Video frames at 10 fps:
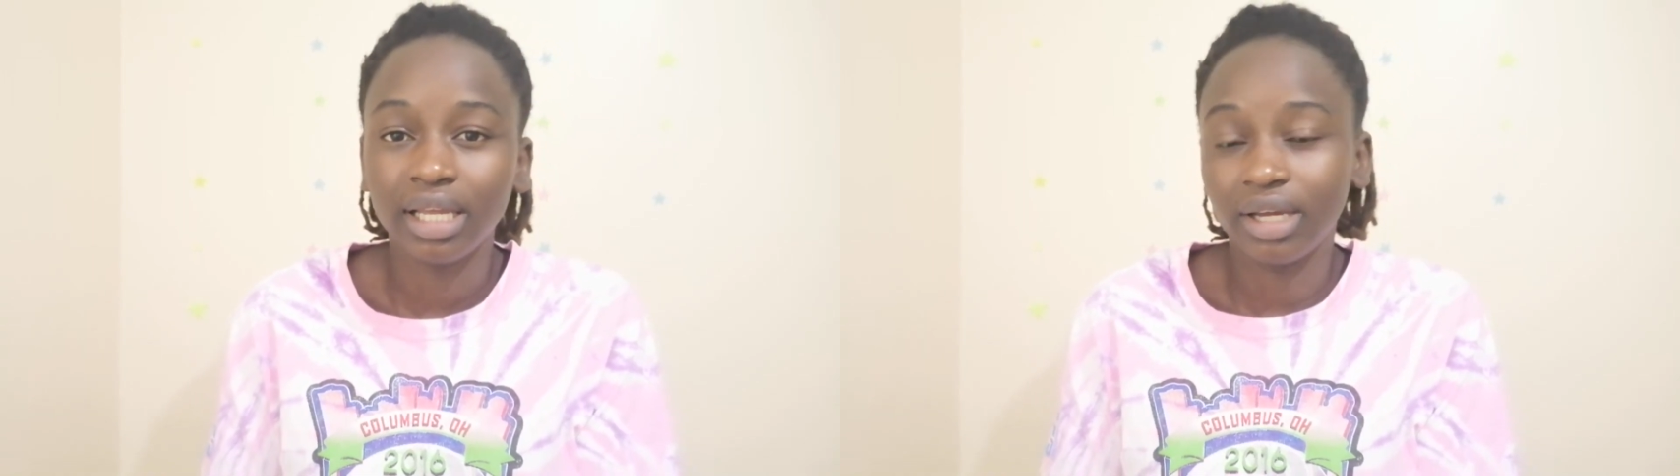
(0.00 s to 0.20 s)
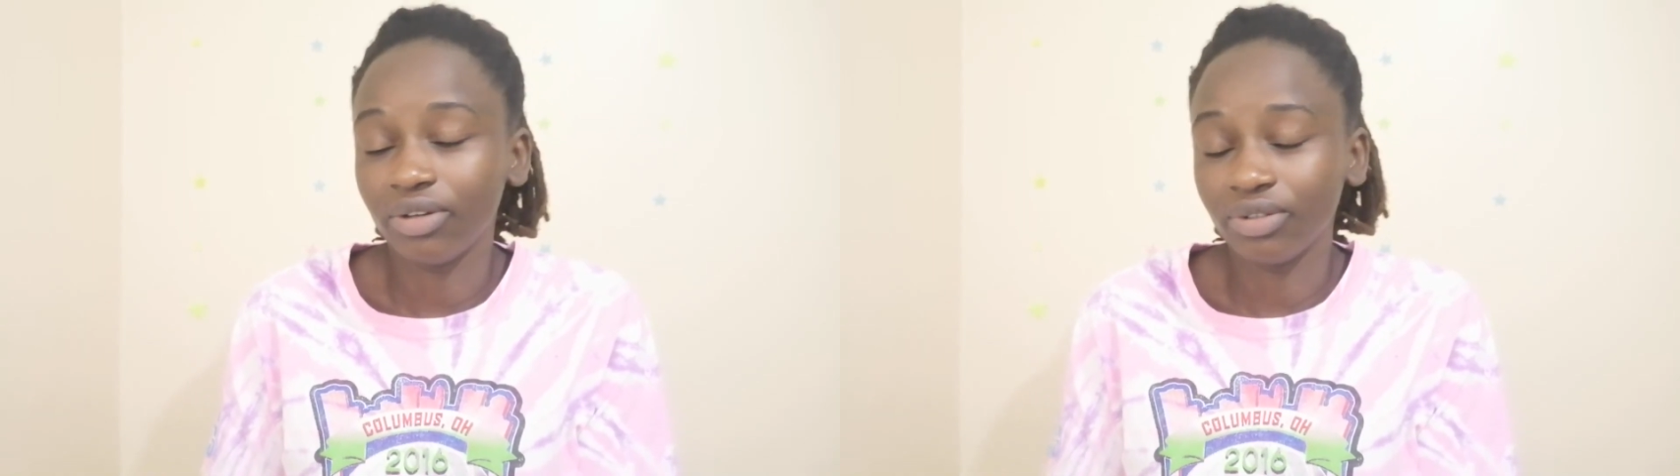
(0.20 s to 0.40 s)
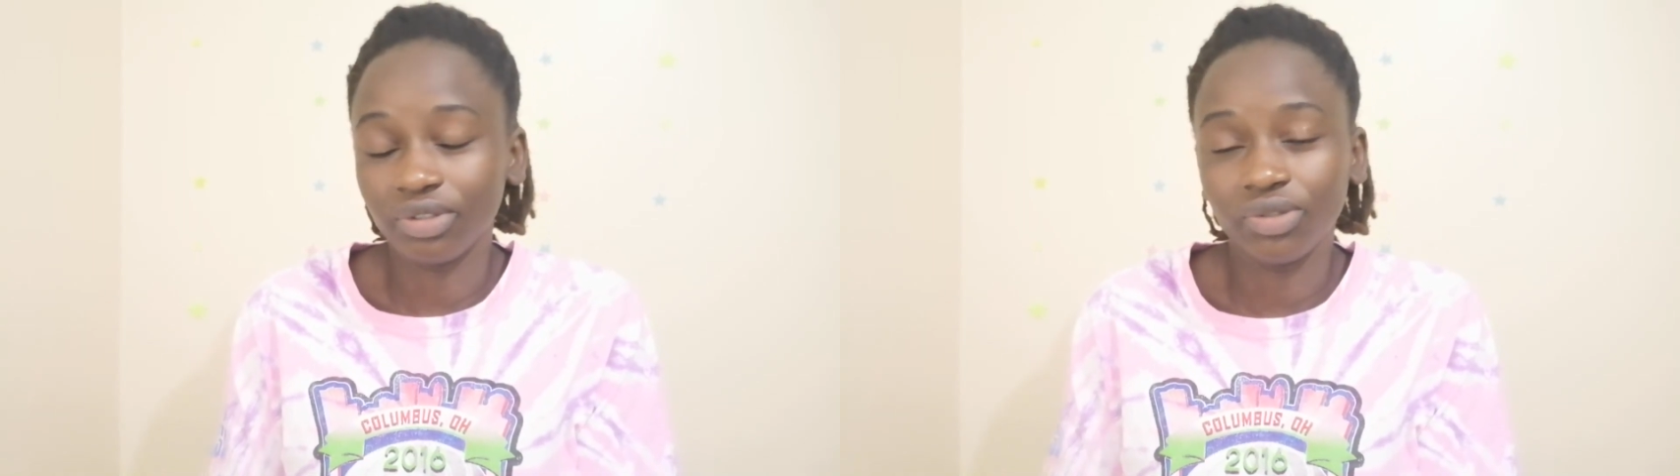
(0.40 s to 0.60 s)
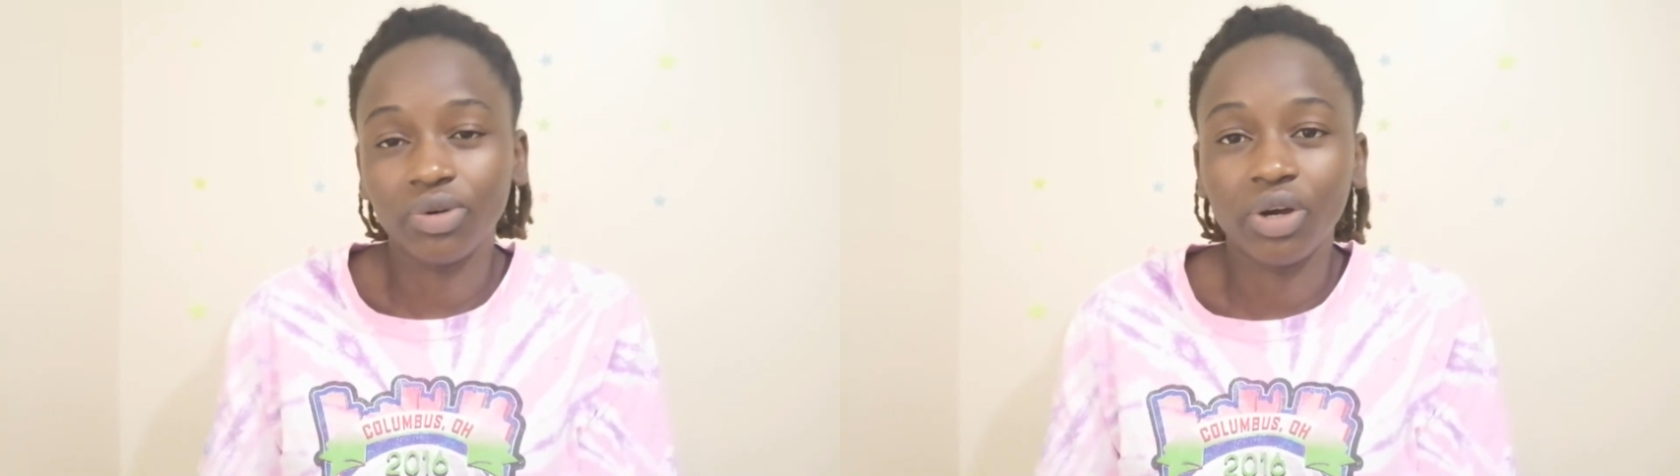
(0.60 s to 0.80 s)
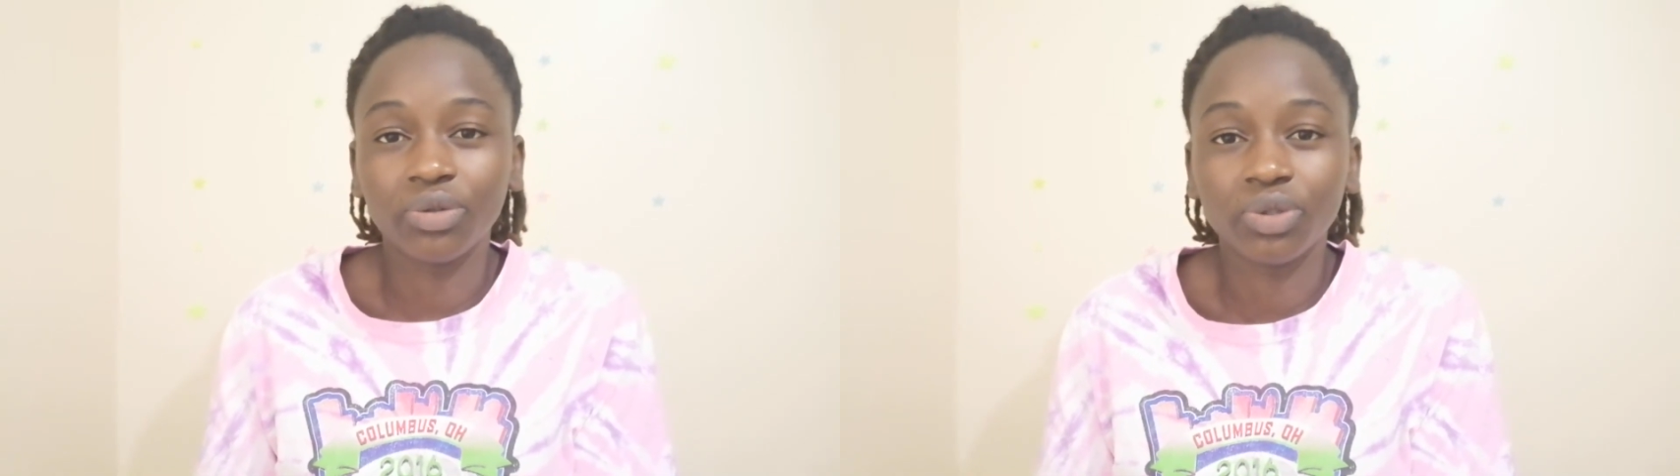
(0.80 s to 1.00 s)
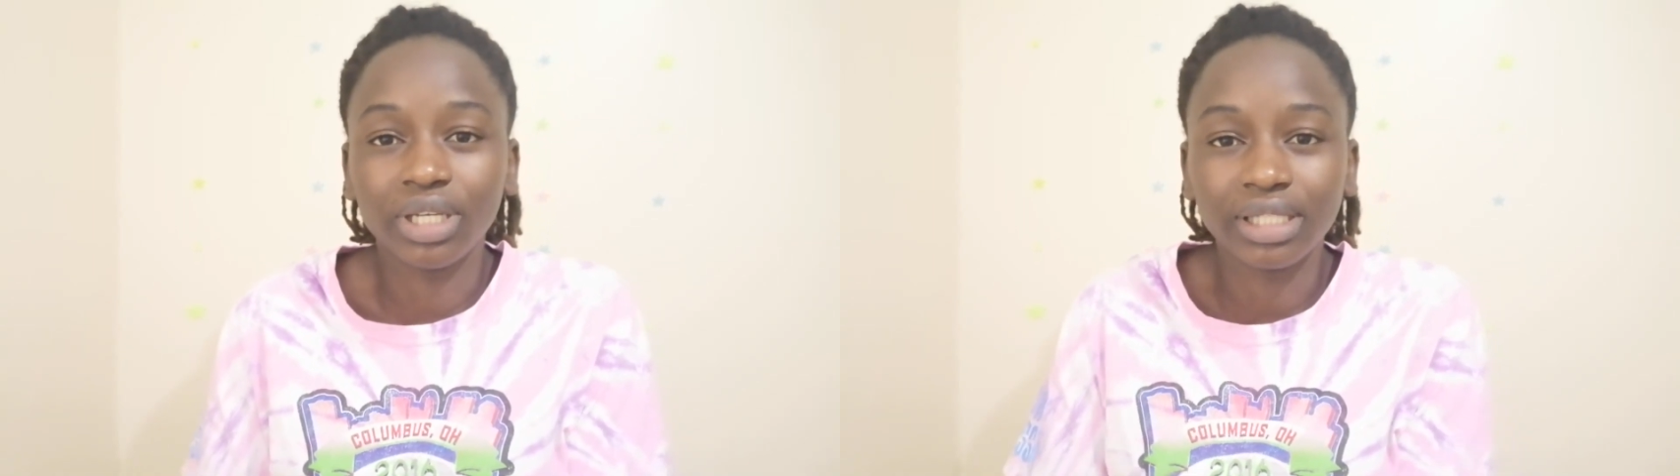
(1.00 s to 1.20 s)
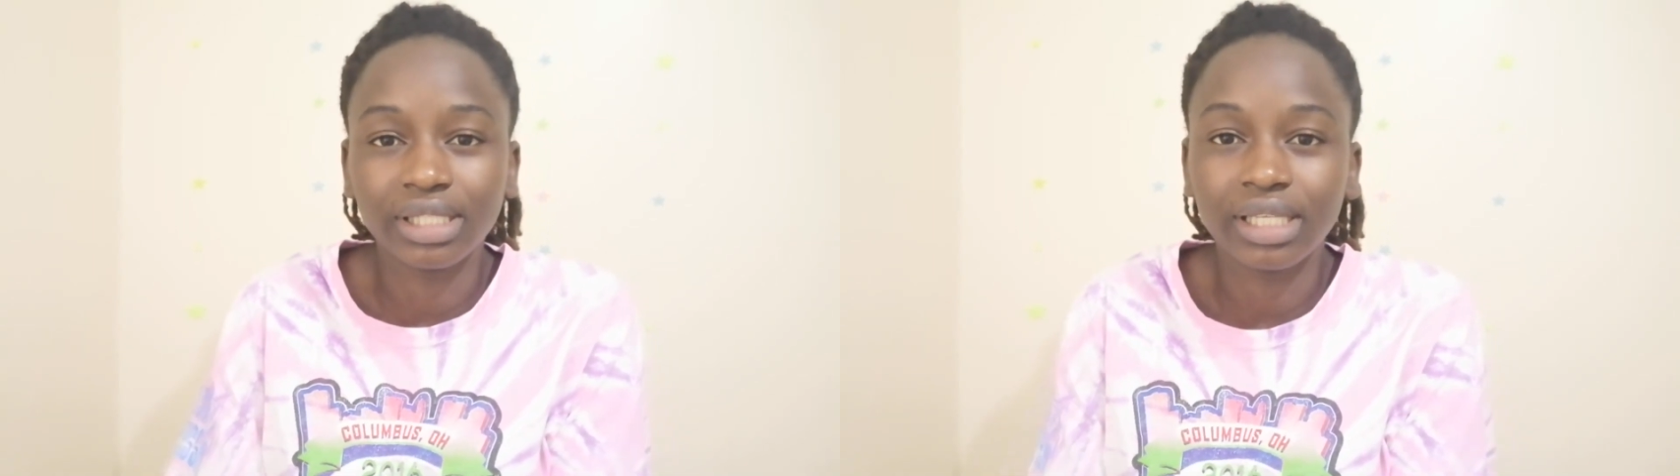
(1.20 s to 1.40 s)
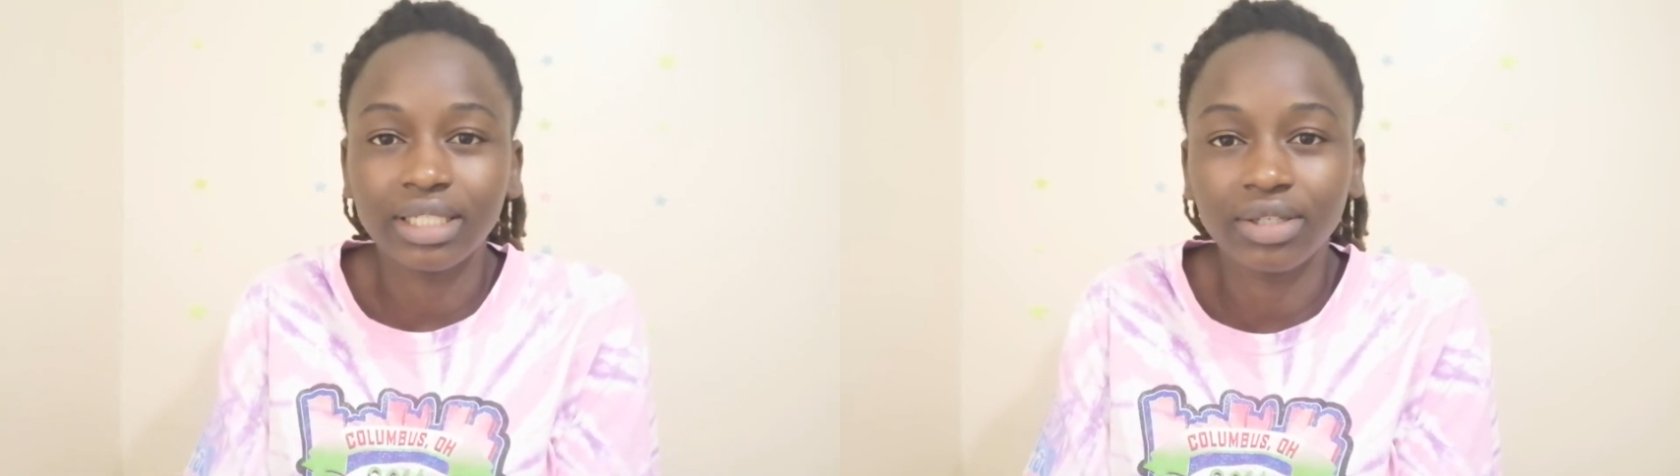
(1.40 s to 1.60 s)
and also how to get
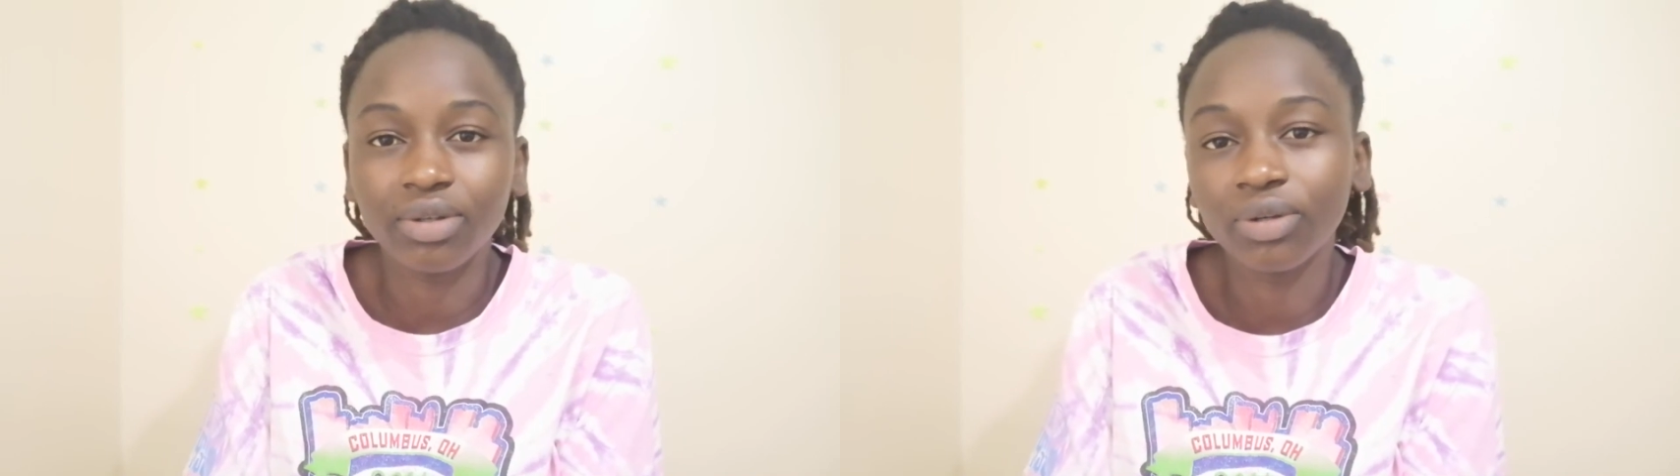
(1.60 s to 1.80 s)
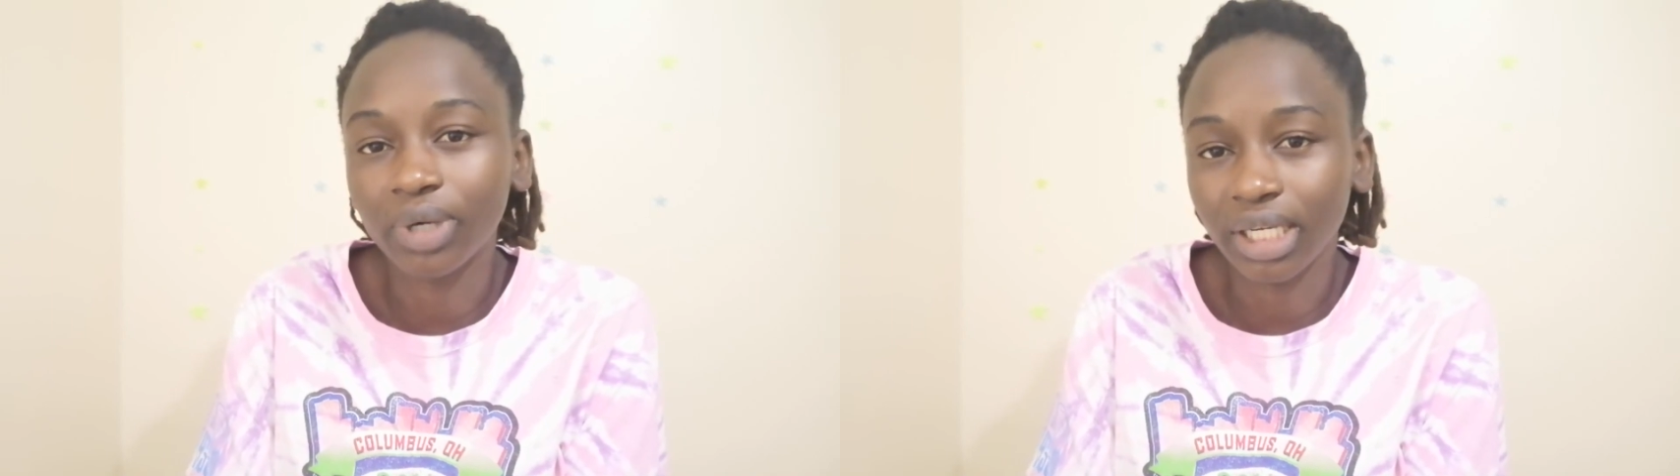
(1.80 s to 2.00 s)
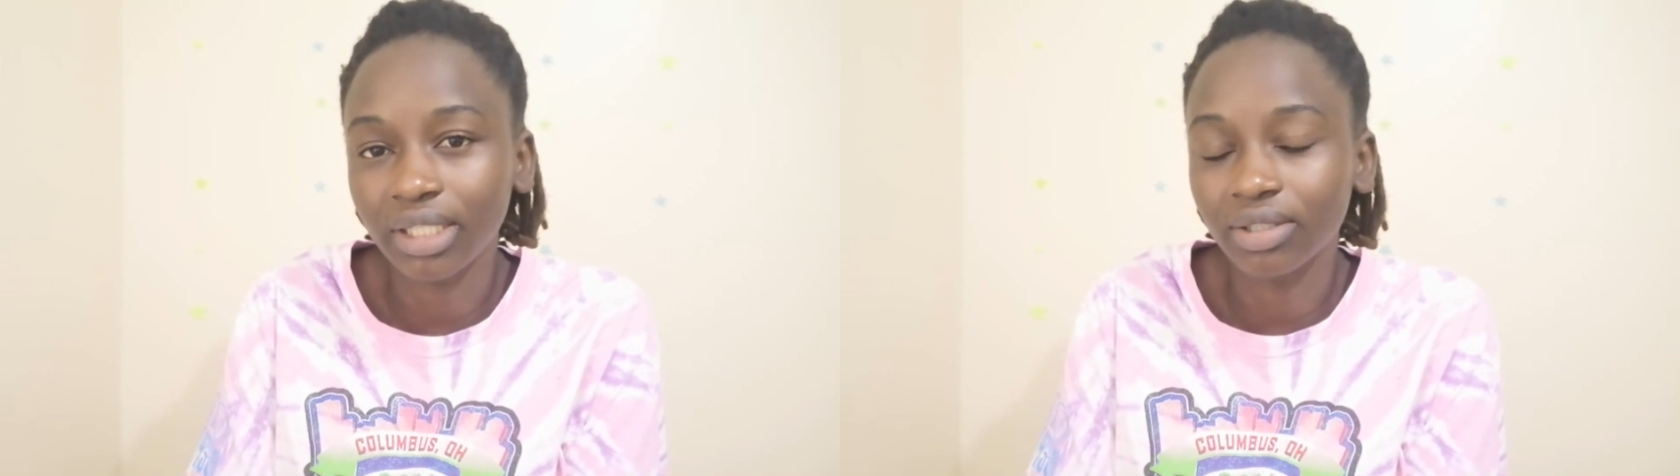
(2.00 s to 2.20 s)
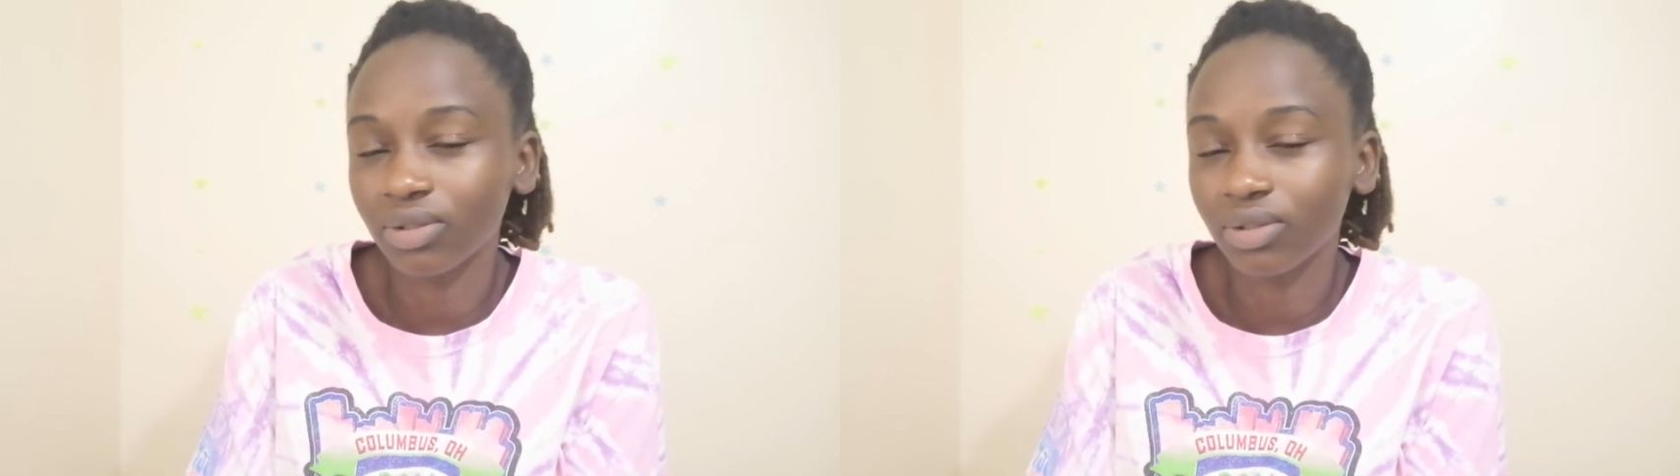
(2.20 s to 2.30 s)
started on working.